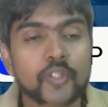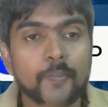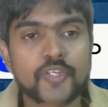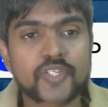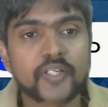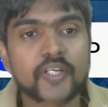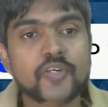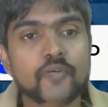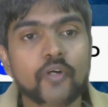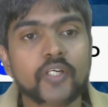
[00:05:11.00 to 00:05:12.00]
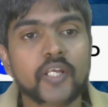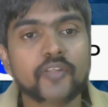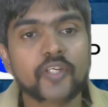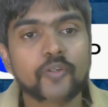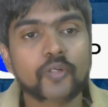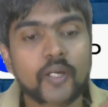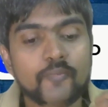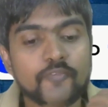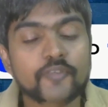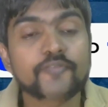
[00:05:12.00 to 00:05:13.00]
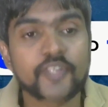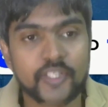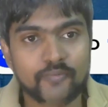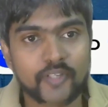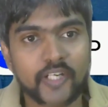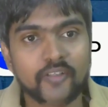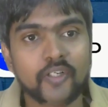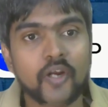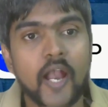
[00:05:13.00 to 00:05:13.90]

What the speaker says: the person doesn't want anything to come for free, right?